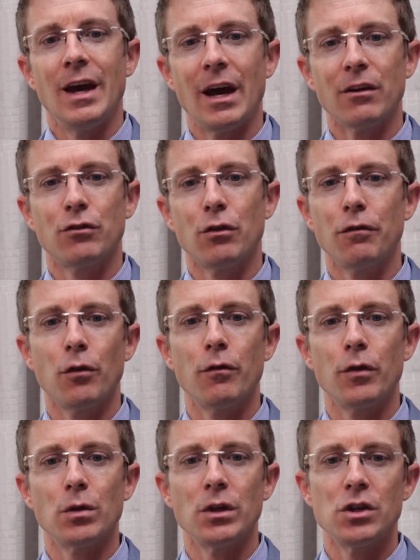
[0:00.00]

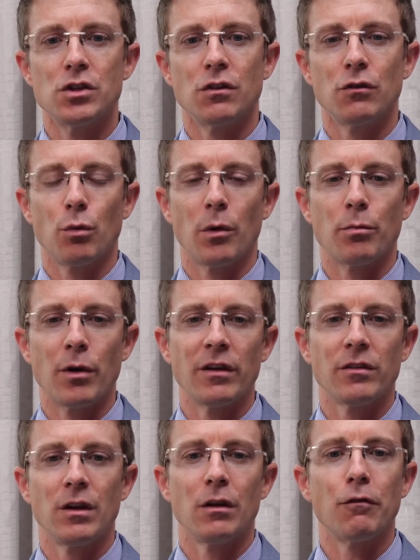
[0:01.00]
extrafoveal lesions were
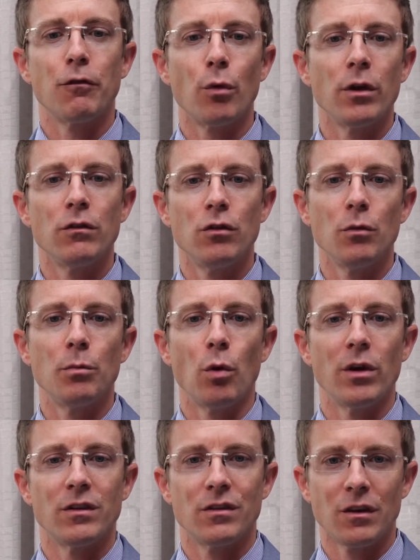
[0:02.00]
present in
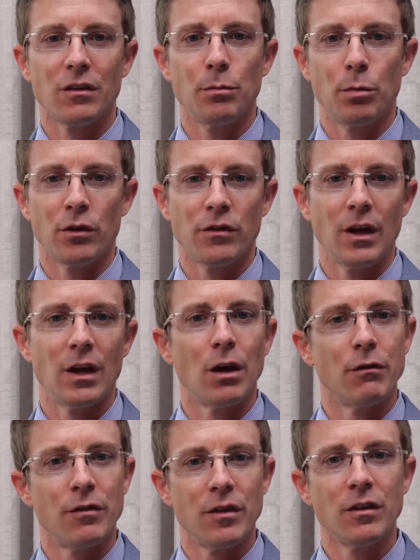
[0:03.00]
42.6%
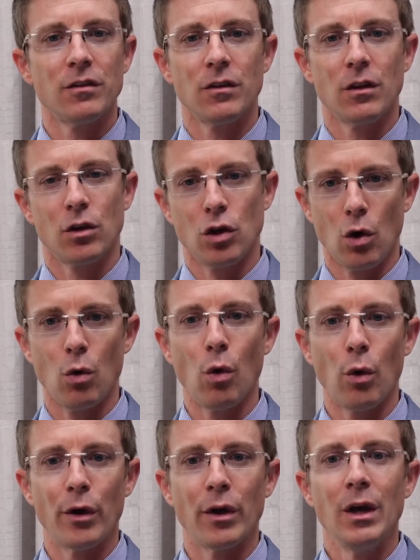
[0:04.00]
of this
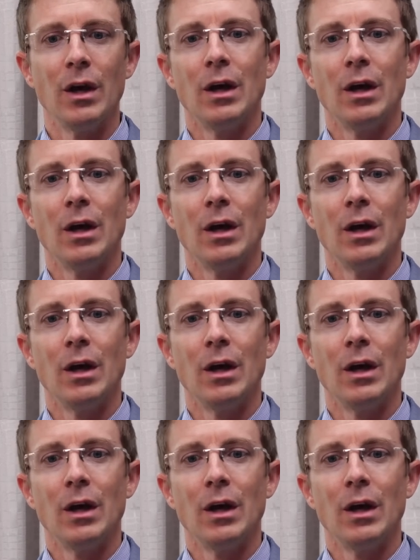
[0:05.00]
cohort